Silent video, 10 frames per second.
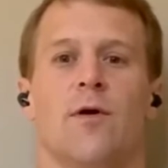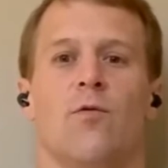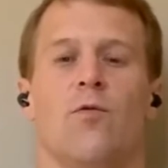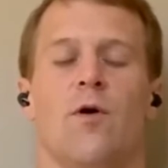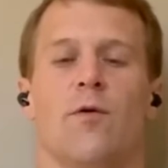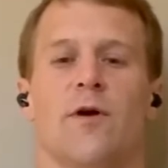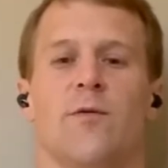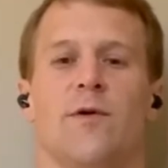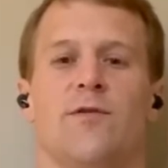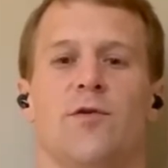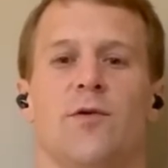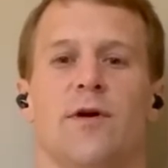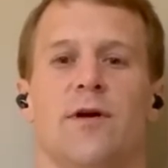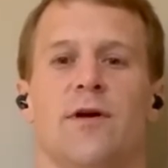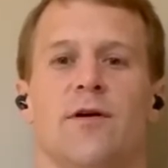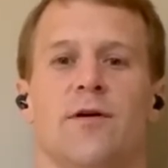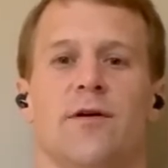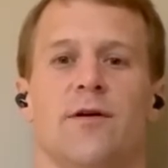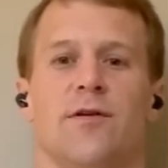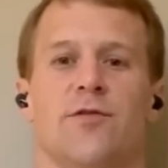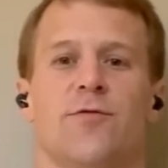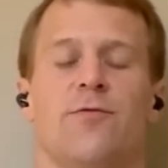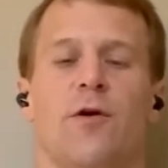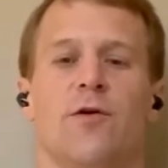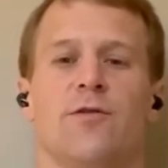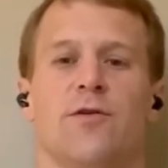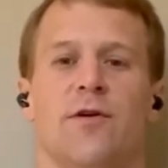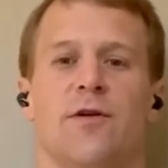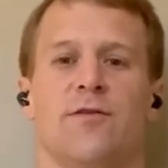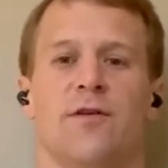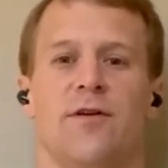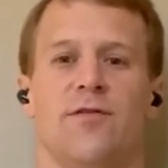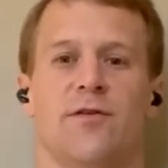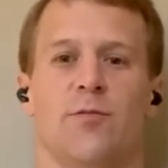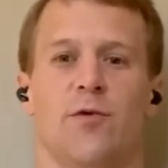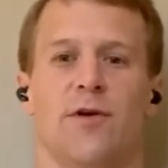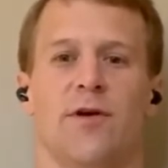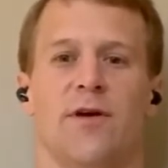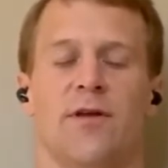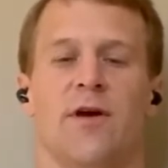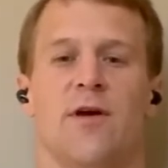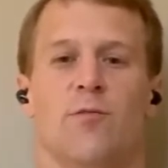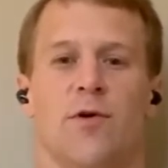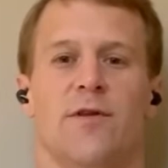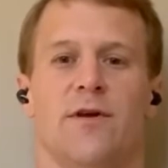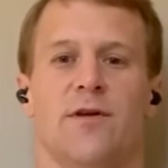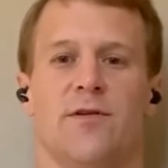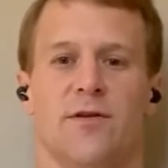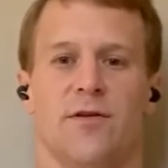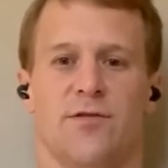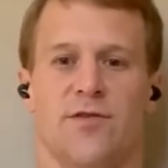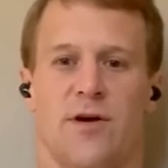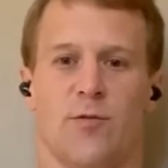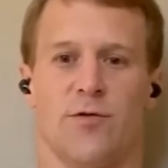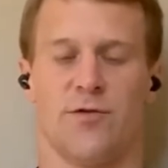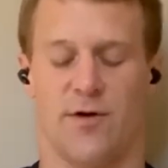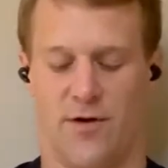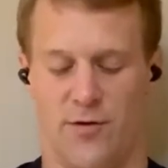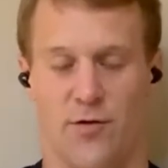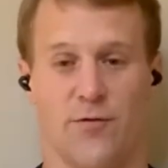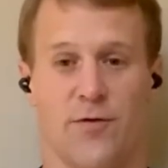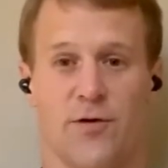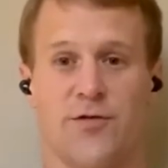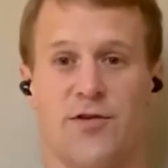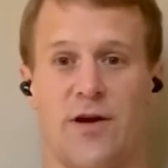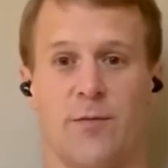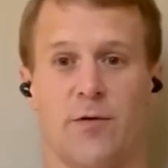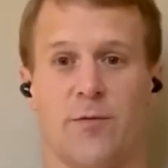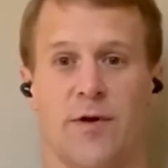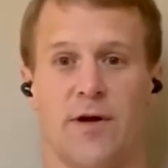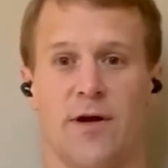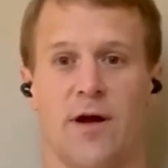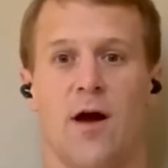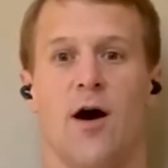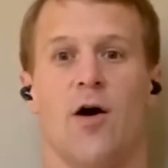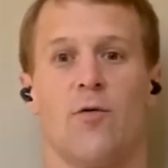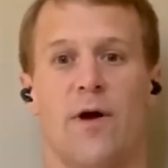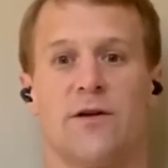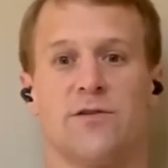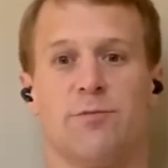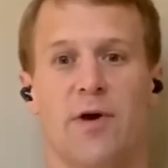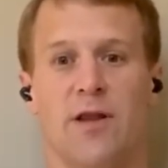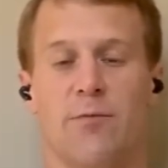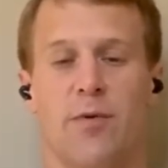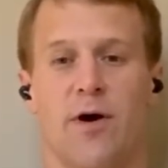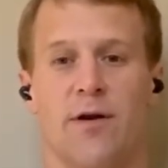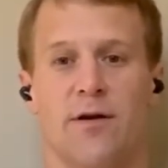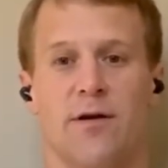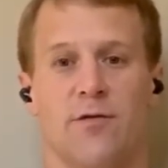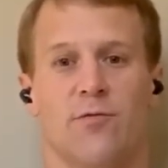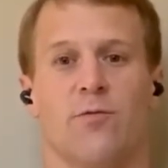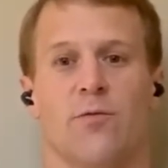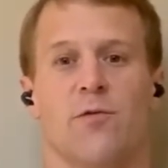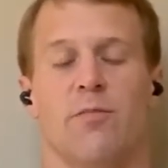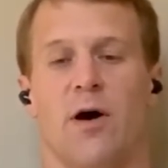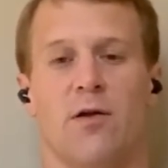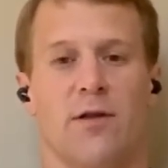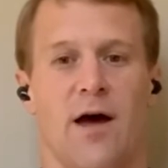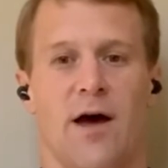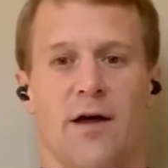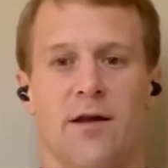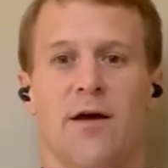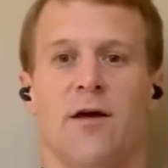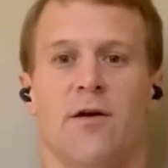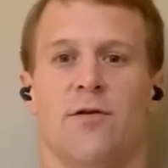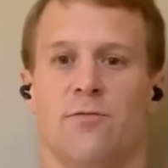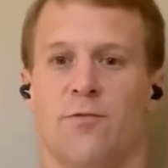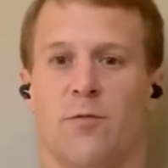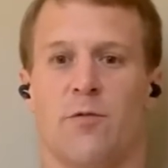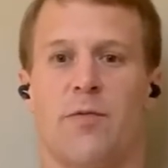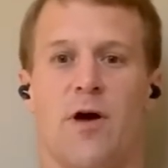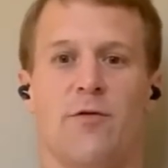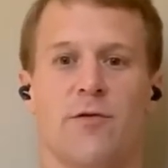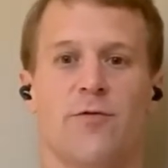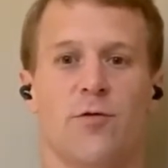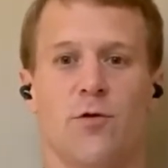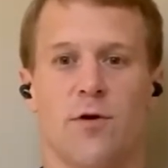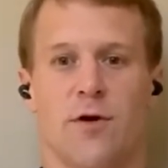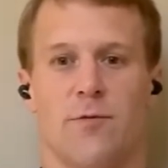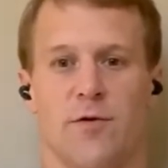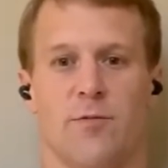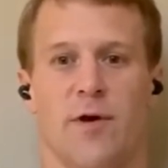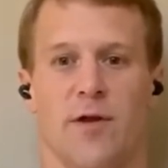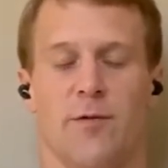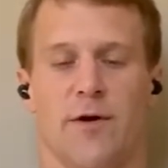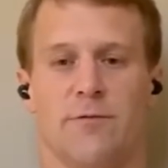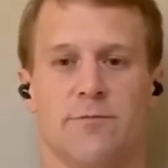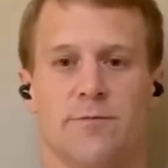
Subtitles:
What we're going to be doing here is focus on intentionally breathing into these chambers. Your first chamber being around your belly button, your belt line, from your pelvic floor up to your belly button.